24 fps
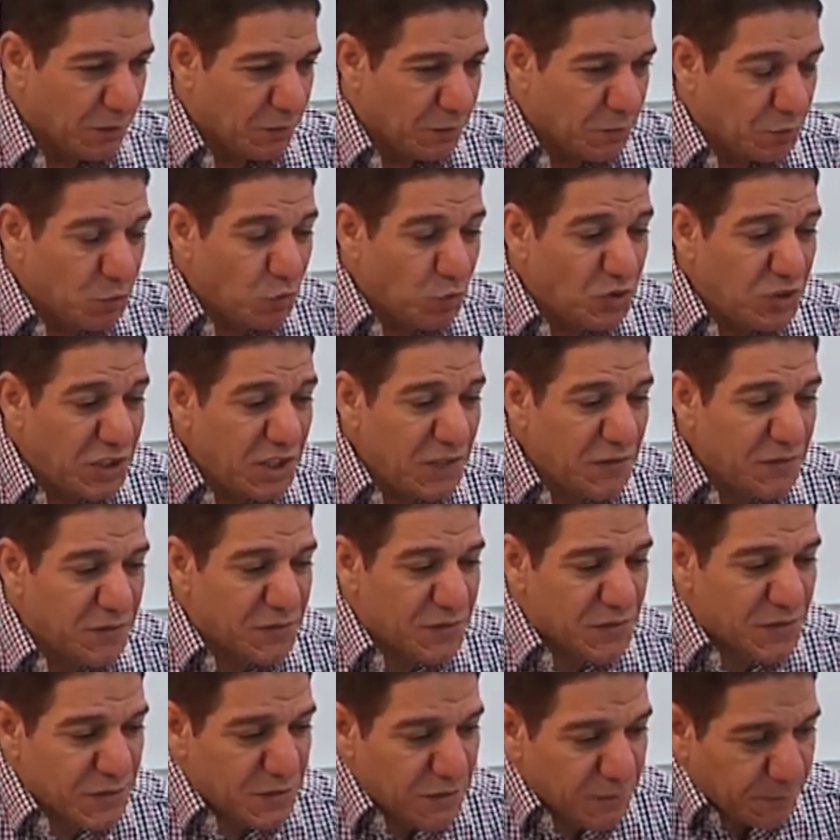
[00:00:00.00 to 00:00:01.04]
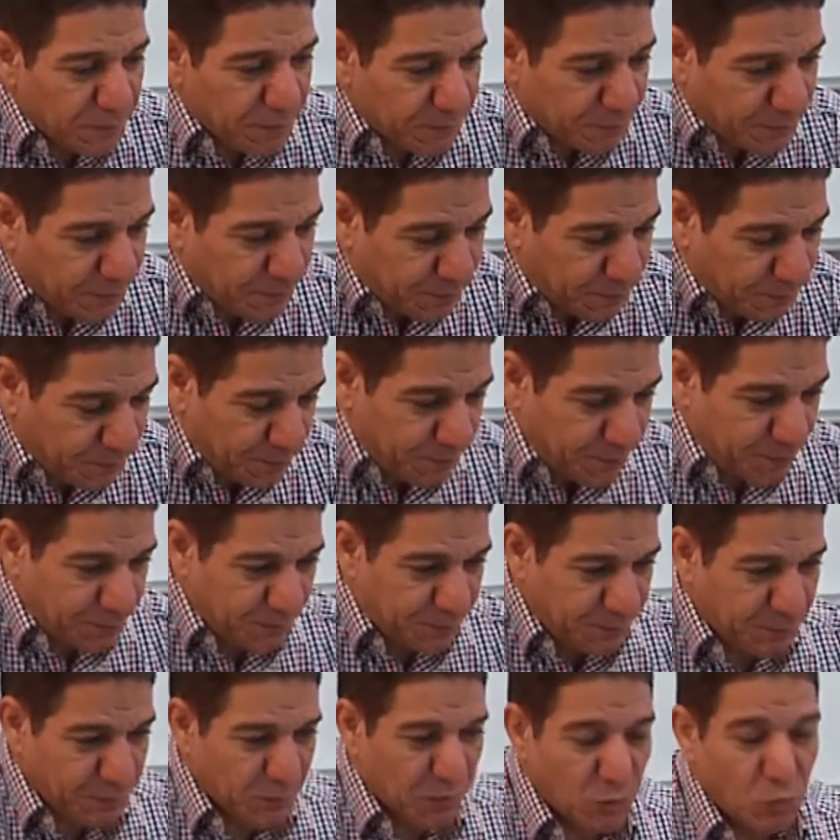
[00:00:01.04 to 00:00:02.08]
Motifs.
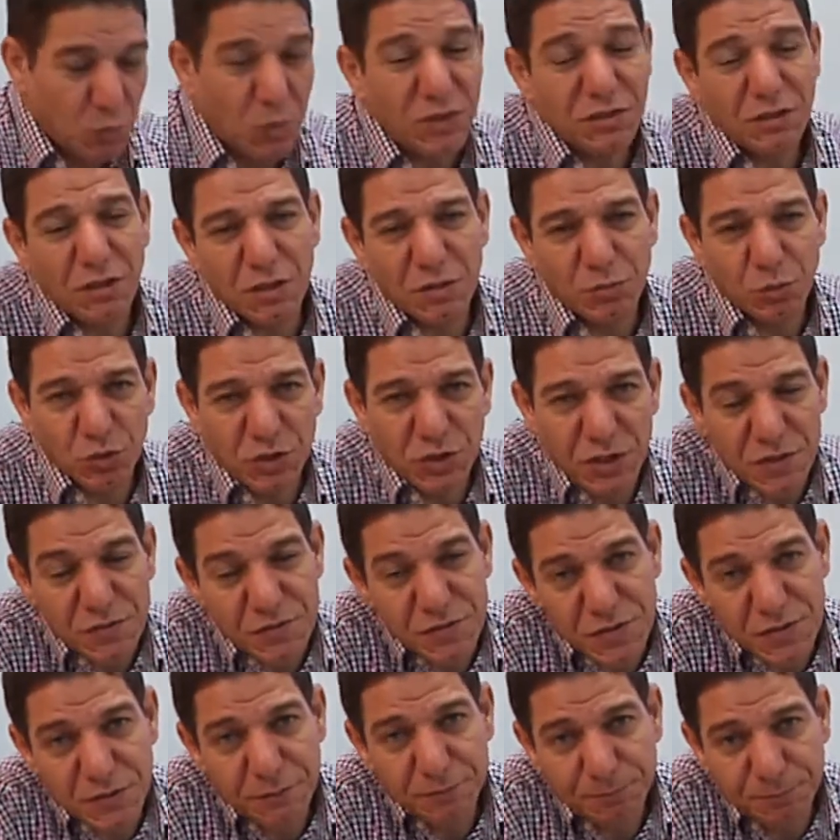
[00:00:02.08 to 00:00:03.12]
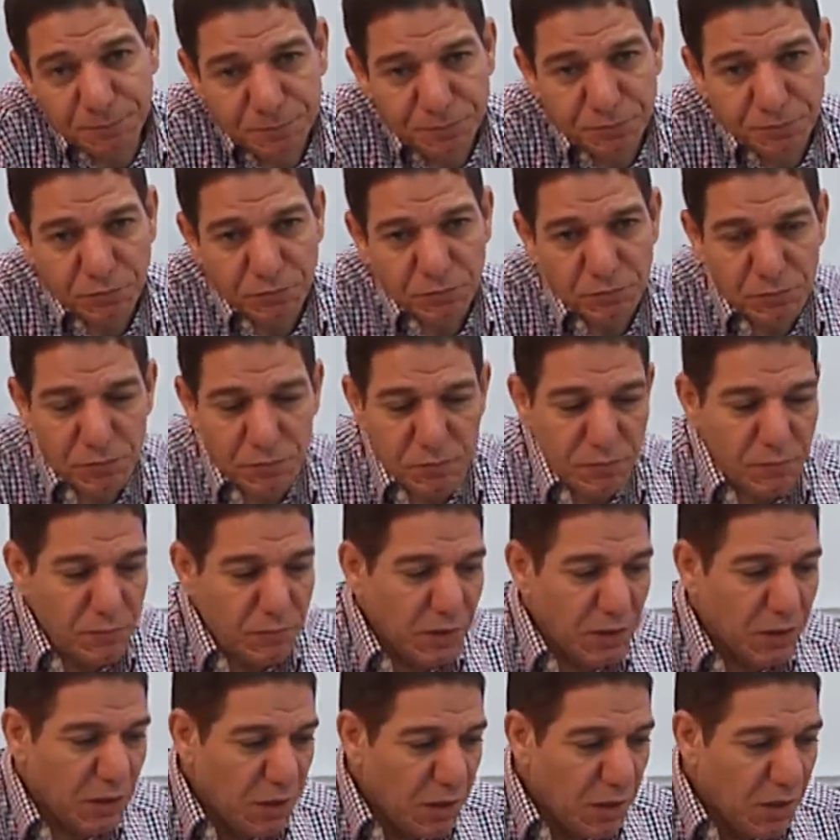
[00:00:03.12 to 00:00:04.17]
What are motifs?
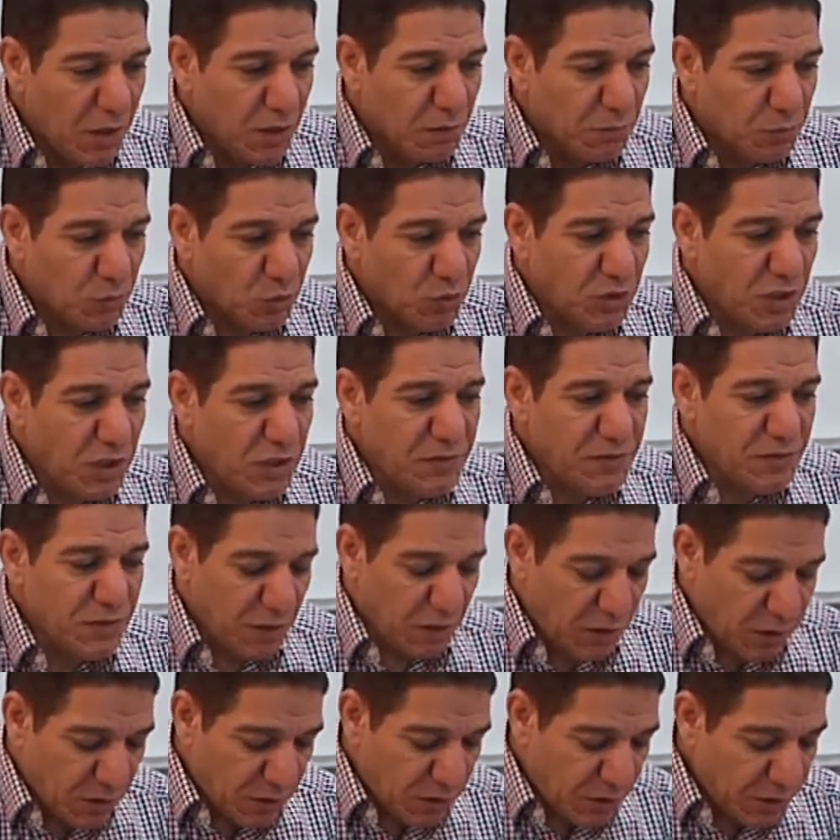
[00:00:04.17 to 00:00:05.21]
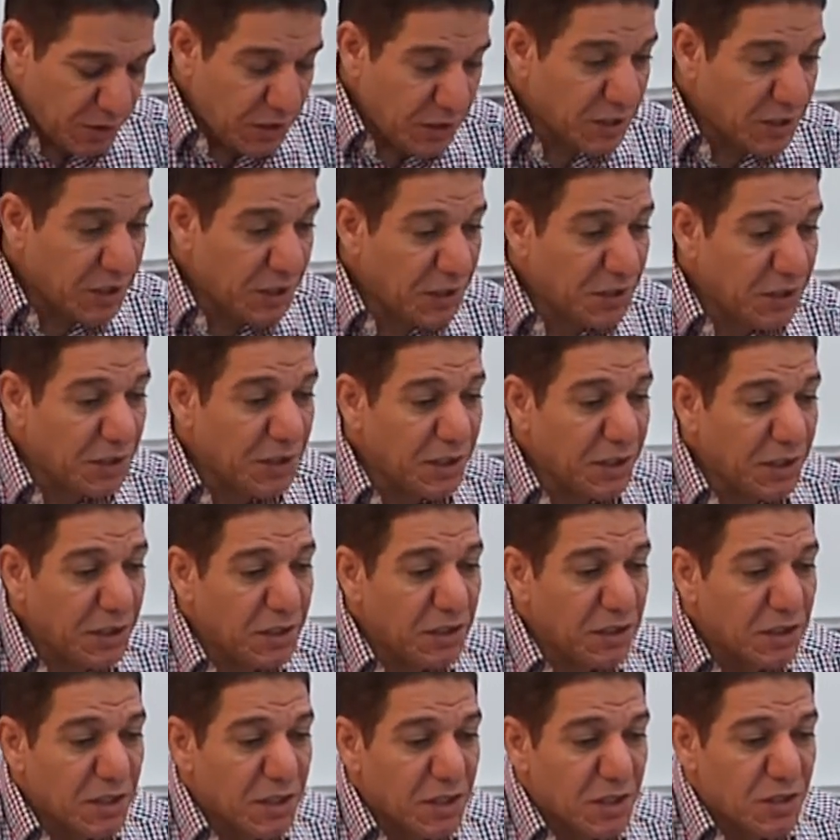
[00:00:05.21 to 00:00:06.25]
Motifs are recurring
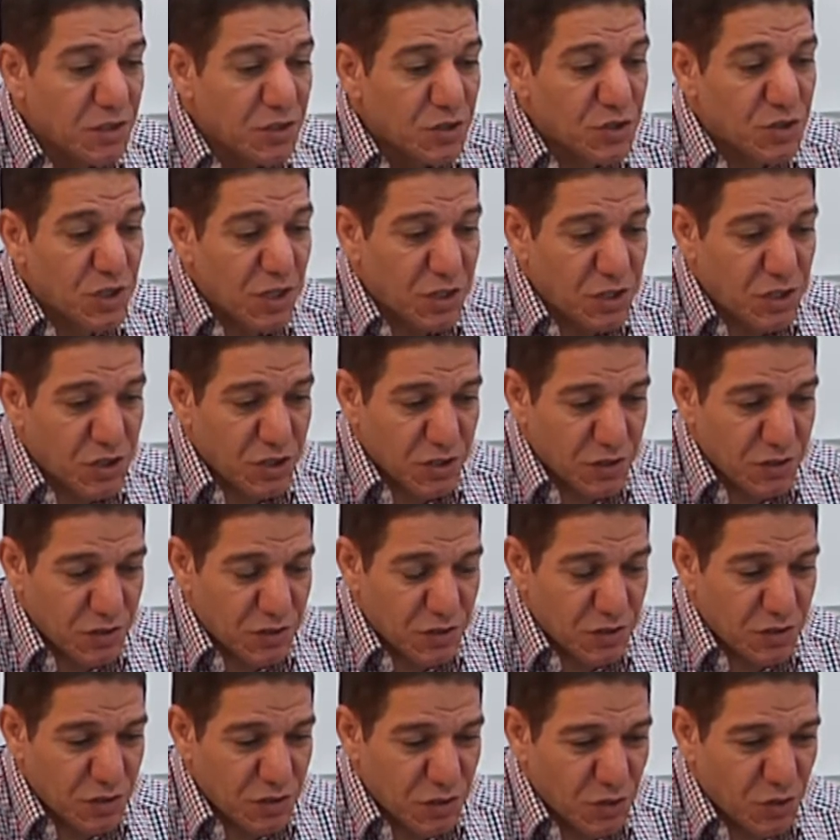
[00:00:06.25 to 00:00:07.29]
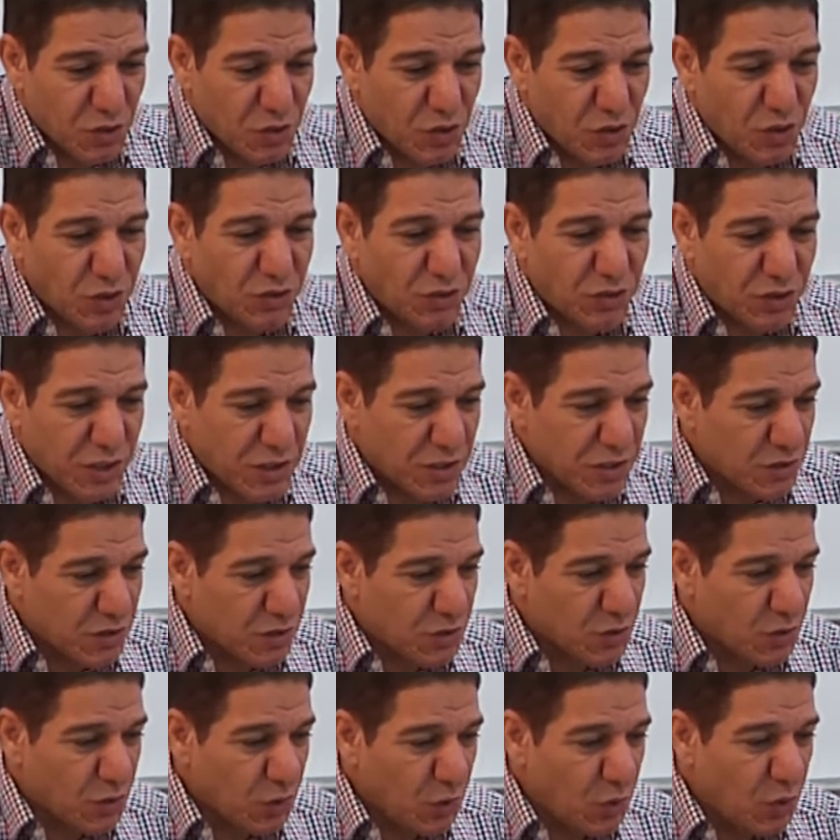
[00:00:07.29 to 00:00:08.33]
structures,
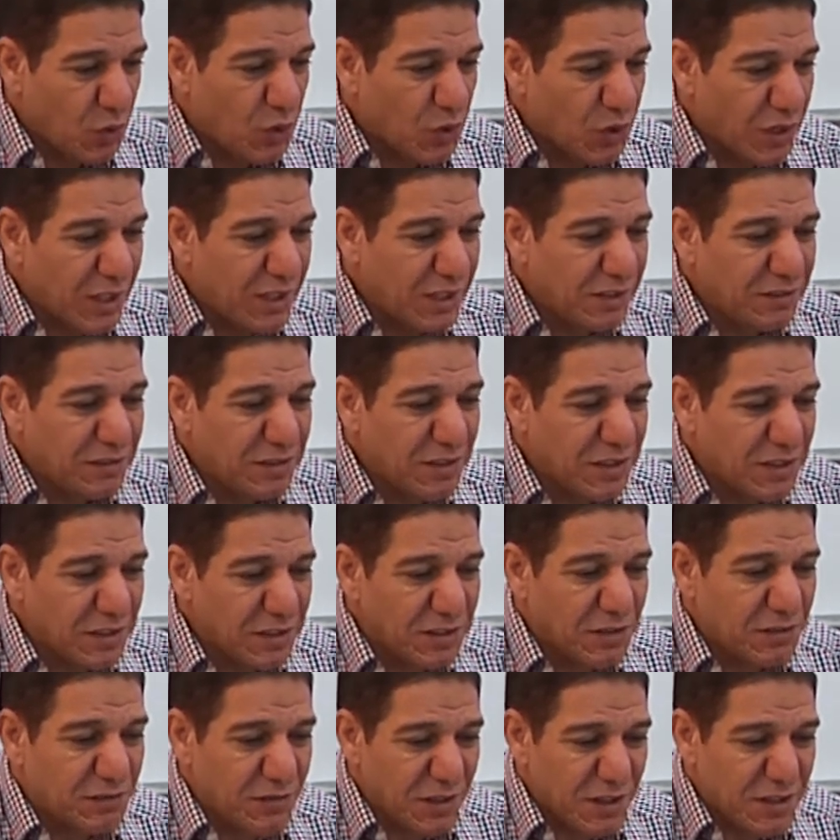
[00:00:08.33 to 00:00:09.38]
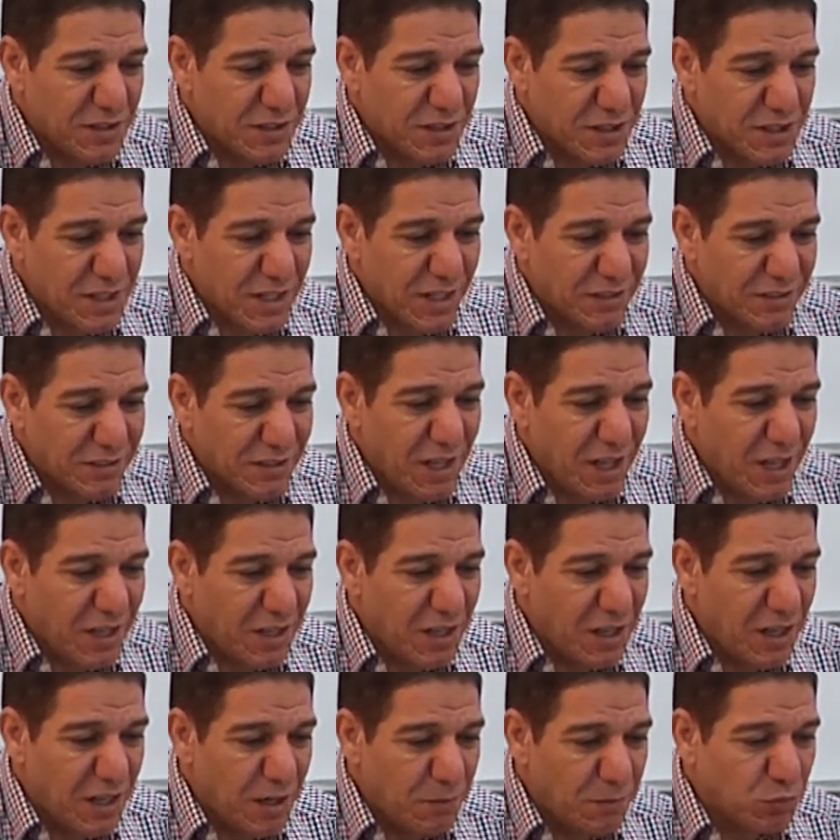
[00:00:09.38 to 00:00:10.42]
contrasts, or literary devices that can
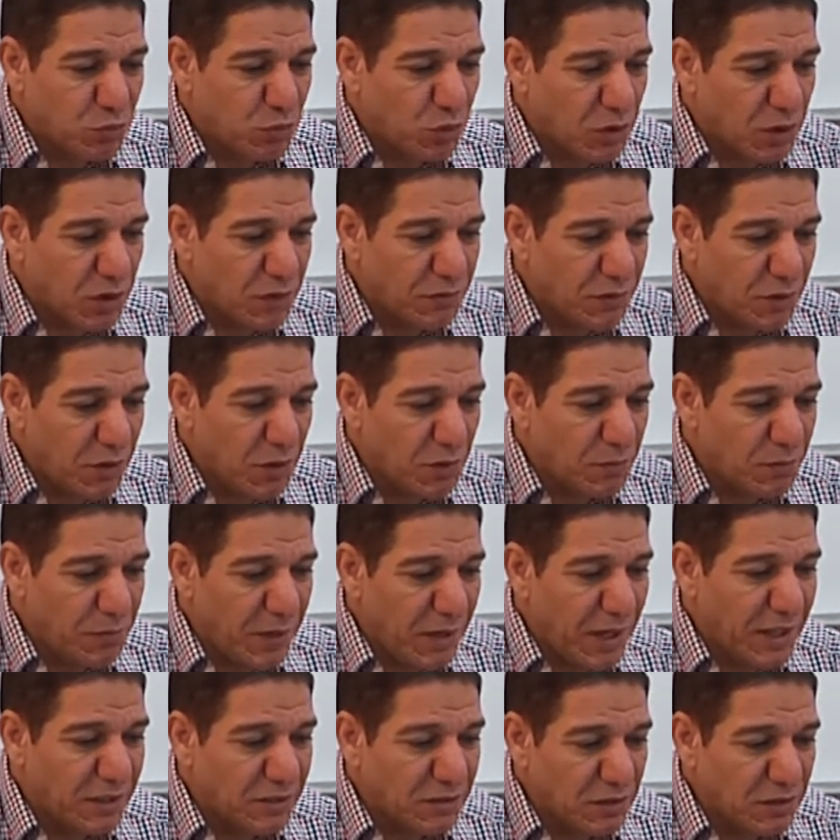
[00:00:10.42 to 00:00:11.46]
help to develop and